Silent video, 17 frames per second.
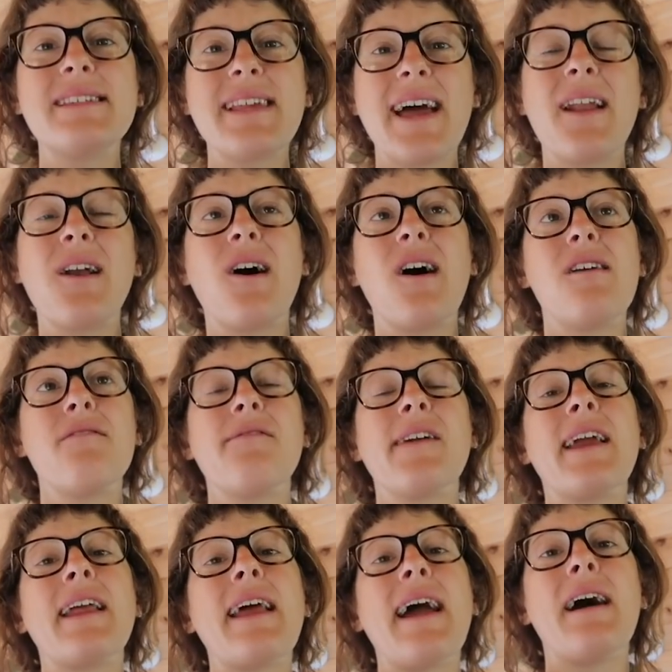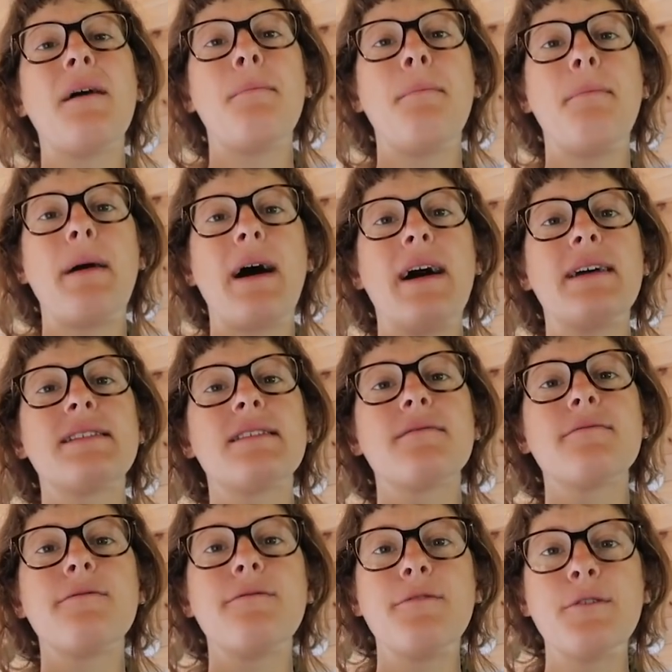set off in our bus
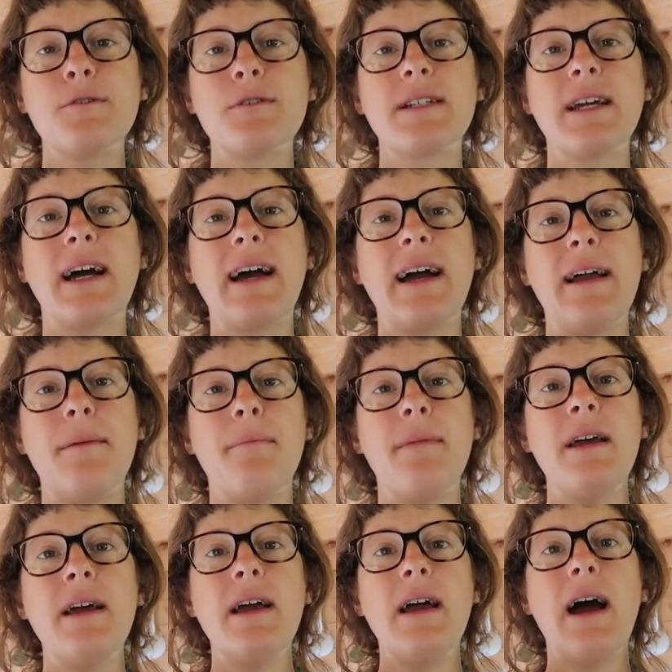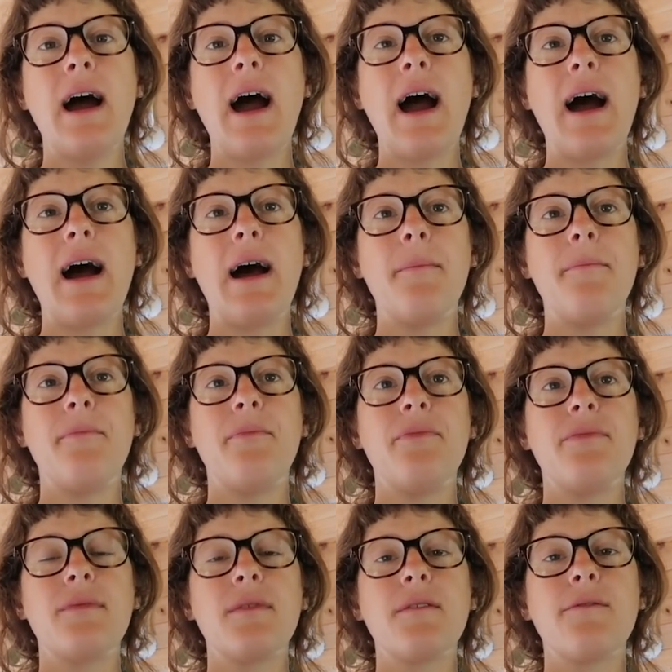full-time
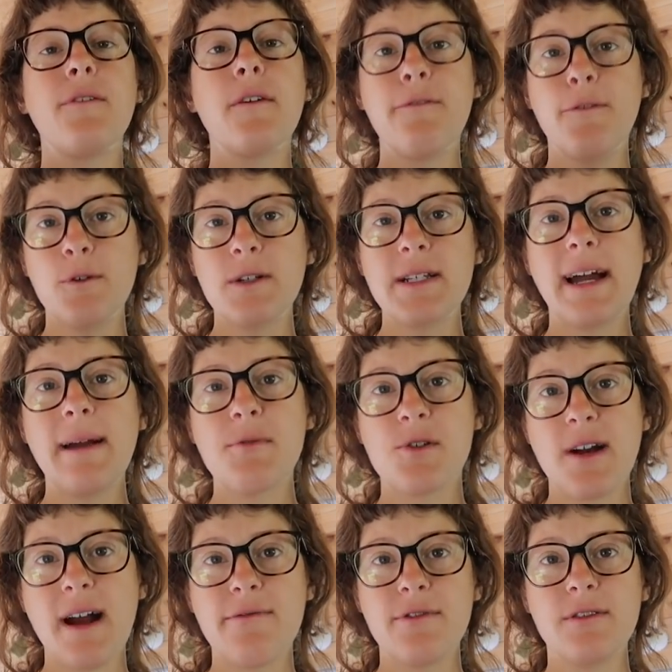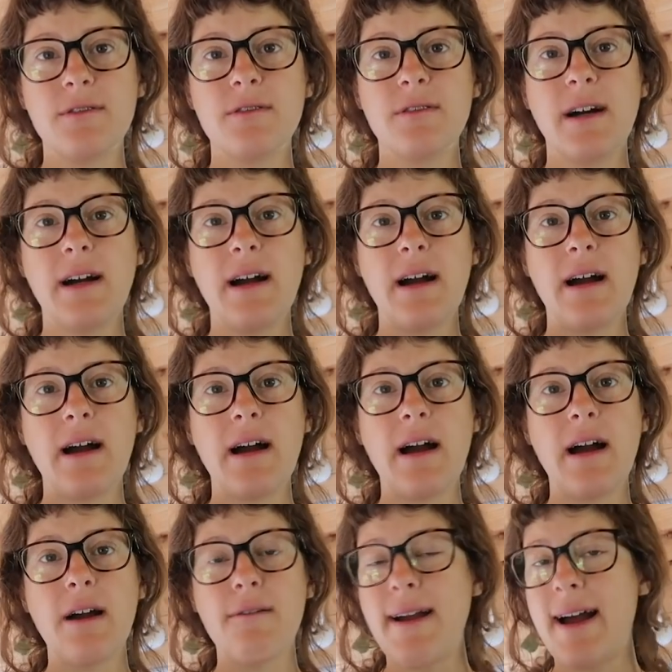um, for full-time travel
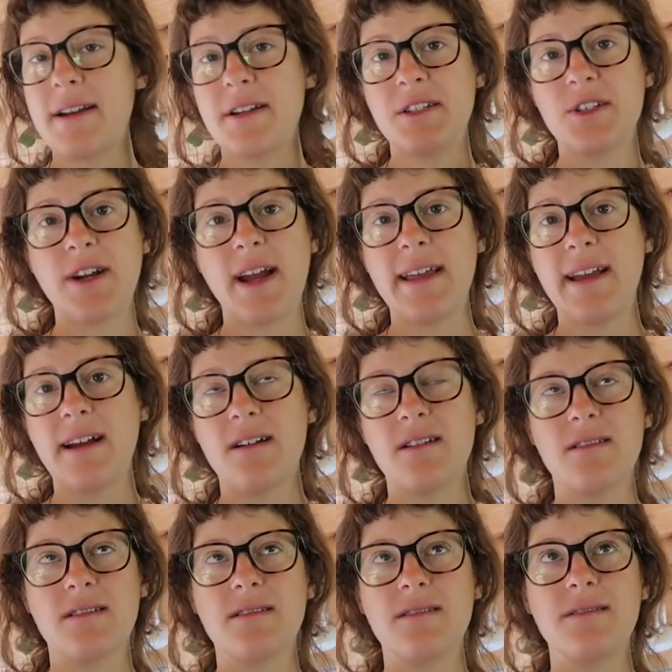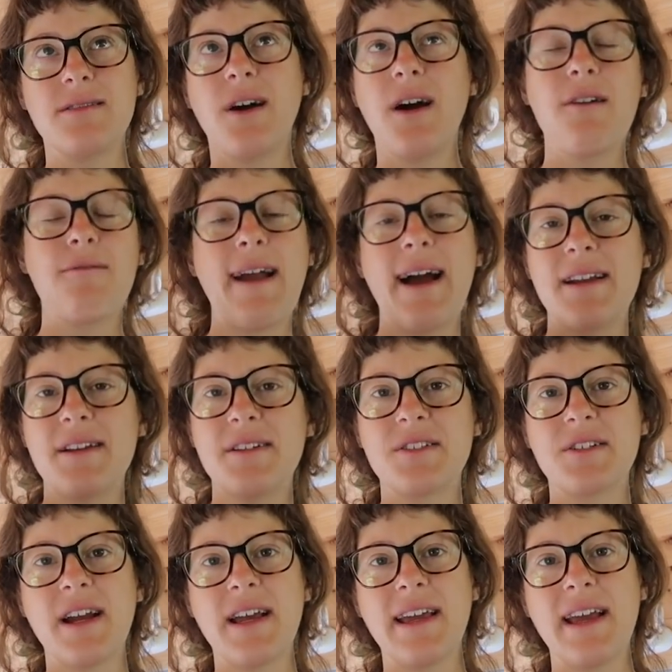around Australia or not around
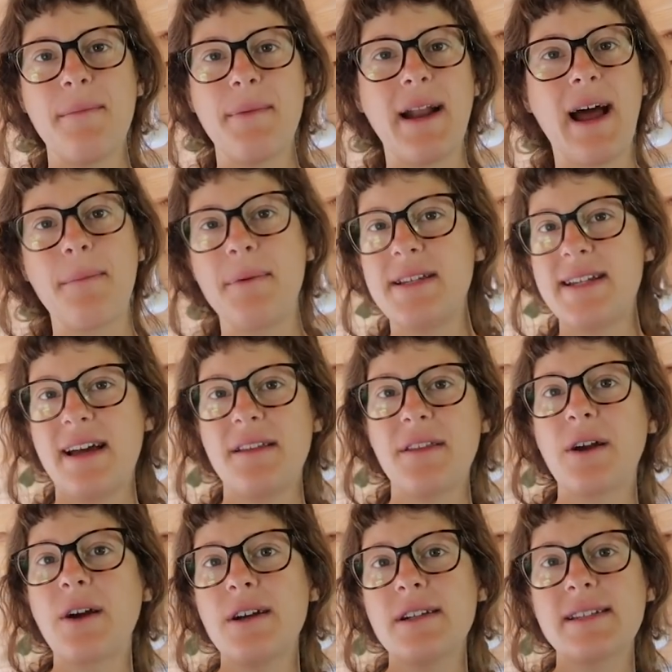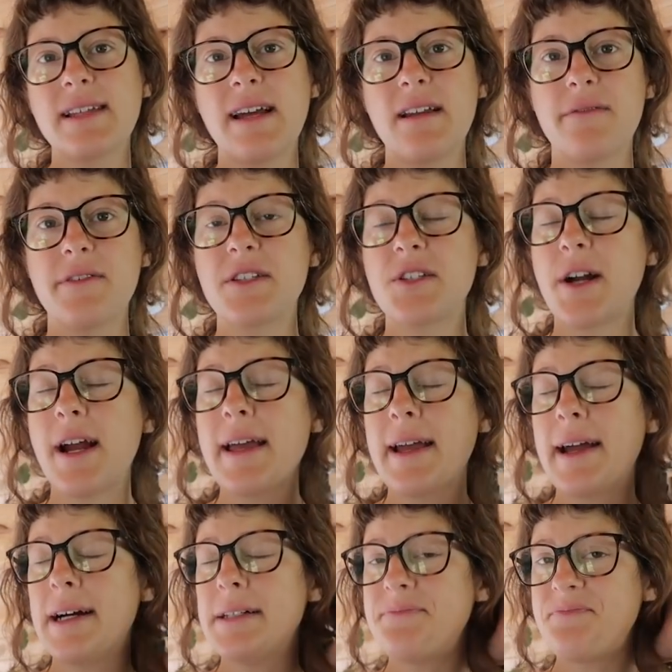Australia but up and down the coastline of
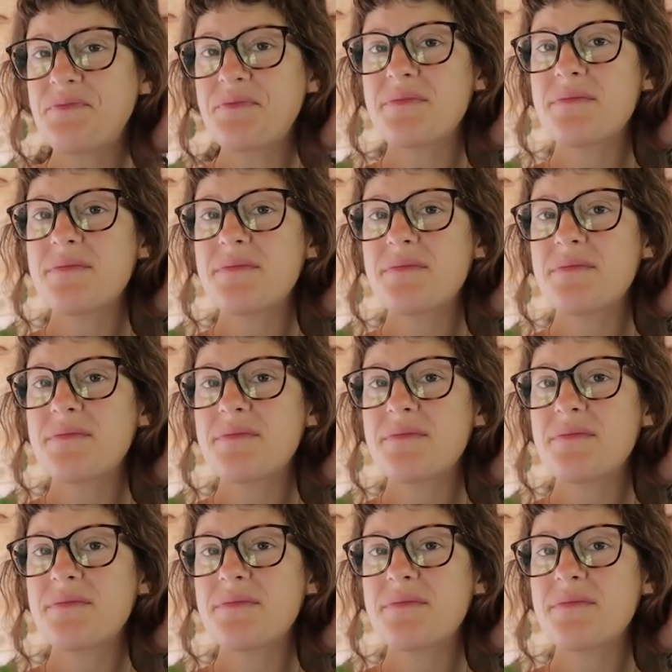Australia.